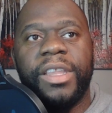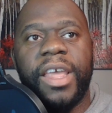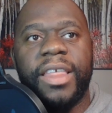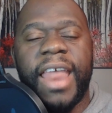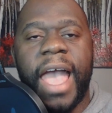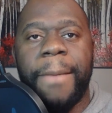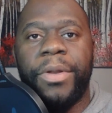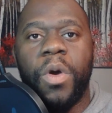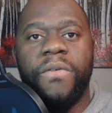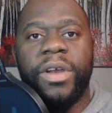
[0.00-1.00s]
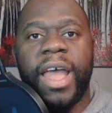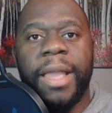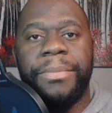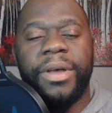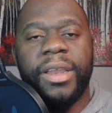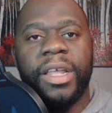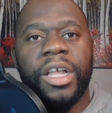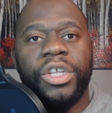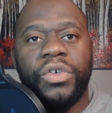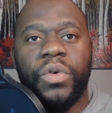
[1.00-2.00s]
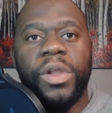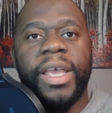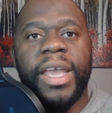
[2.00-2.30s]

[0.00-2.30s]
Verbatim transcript: doesn't happen overnight, but truly